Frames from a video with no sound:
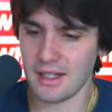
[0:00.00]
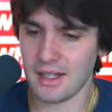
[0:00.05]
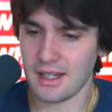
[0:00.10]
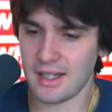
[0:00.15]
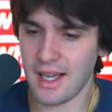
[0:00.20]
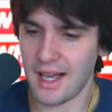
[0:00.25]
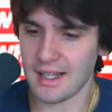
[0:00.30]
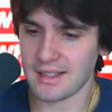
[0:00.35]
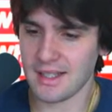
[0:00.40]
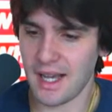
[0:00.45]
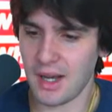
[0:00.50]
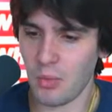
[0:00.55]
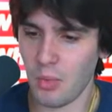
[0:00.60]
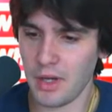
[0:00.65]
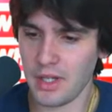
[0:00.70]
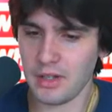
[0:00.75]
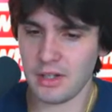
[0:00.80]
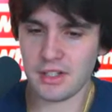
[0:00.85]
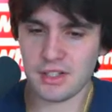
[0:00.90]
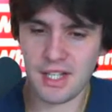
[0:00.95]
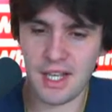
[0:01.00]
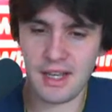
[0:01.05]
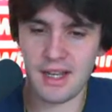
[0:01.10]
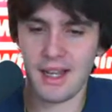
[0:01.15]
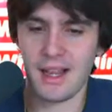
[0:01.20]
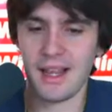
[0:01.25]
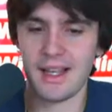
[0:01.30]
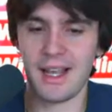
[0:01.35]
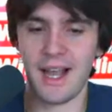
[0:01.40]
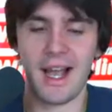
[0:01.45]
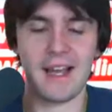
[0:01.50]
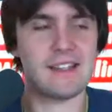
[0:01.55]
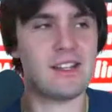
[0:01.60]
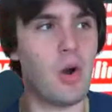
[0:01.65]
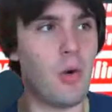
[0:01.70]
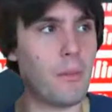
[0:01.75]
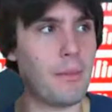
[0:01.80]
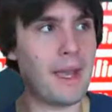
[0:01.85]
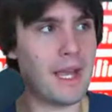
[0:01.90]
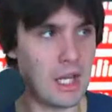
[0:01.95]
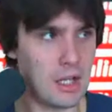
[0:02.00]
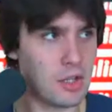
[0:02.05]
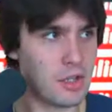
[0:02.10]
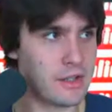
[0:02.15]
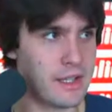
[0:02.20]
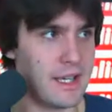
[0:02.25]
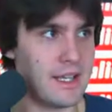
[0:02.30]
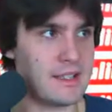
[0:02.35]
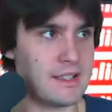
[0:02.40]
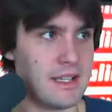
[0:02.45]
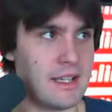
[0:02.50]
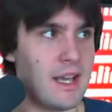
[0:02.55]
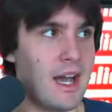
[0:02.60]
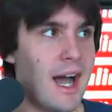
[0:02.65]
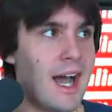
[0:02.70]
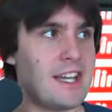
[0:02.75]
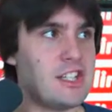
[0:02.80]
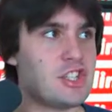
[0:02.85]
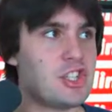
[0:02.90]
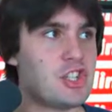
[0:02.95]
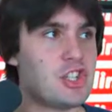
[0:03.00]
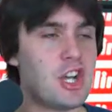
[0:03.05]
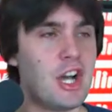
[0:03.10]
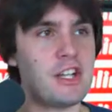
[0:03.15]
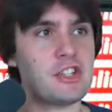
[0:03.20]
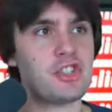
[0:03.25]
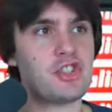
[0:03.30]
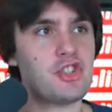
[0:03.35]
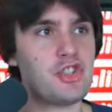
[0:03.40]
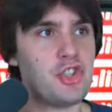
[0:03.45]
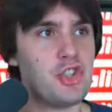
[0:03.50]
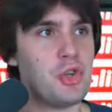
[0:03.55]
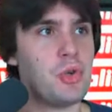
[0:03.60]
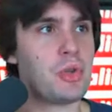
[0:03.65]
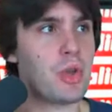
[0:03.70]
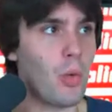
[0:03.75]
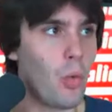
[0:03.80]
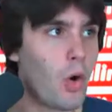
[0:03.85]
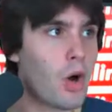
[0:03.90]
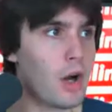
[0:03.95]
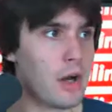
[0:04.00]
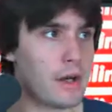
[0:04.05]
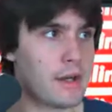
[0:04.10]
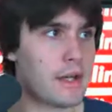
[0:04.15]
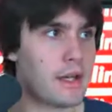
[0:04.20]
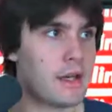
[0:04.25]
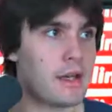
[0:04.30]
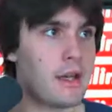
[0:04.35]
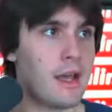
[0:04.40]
Guys, I want you to understand, like, I don't make it look easy. I just do the work.